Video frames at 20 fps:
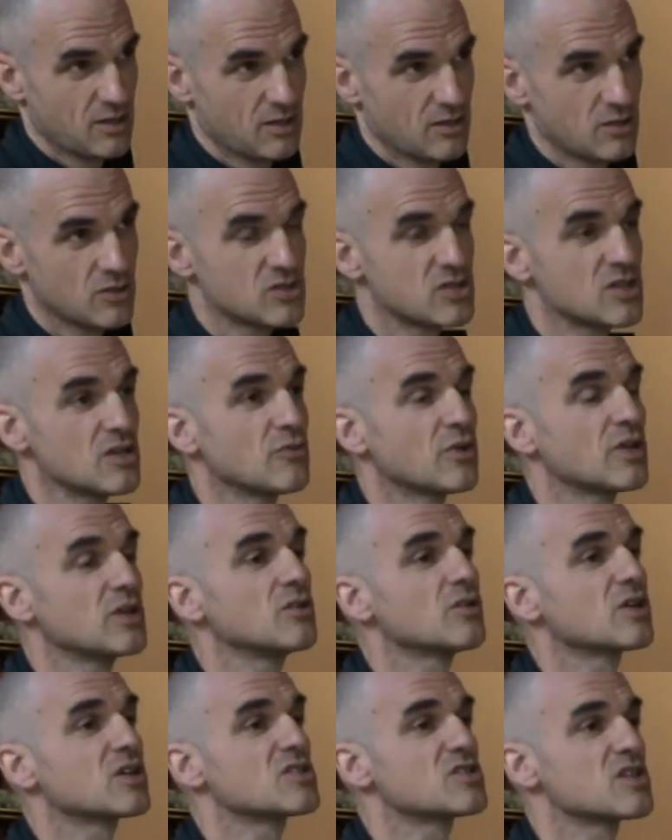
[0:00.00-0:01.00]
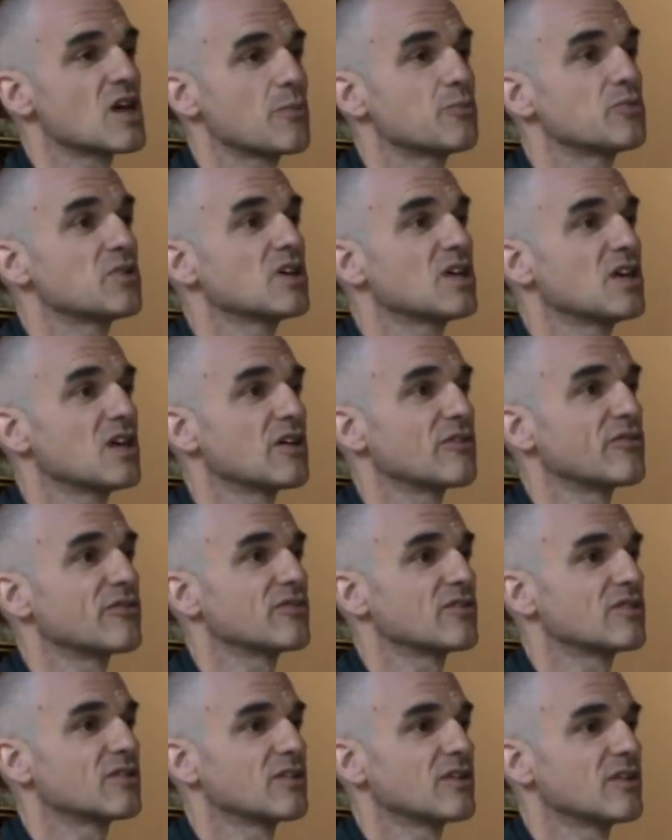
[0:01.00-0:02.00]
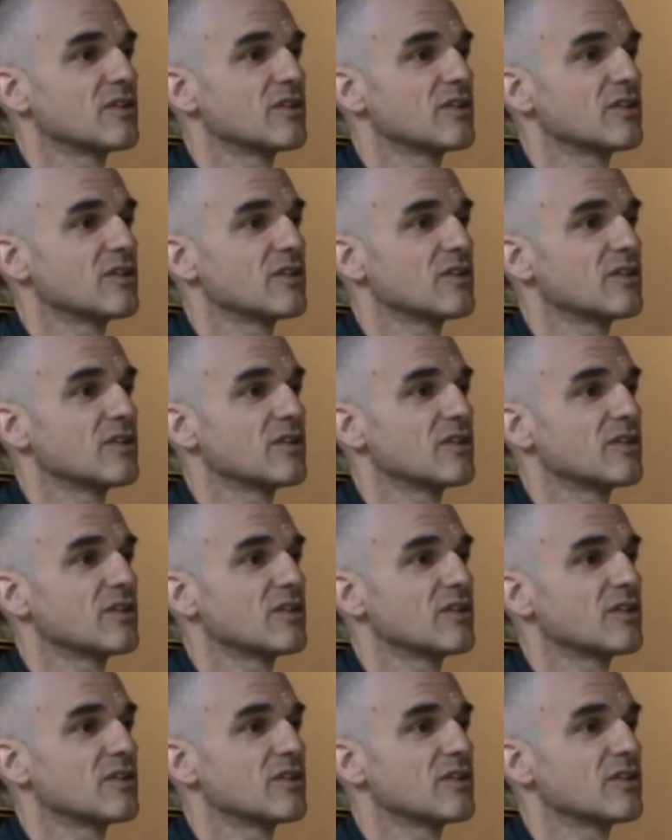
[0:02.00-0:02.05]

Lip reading: You see, when you accept a gift,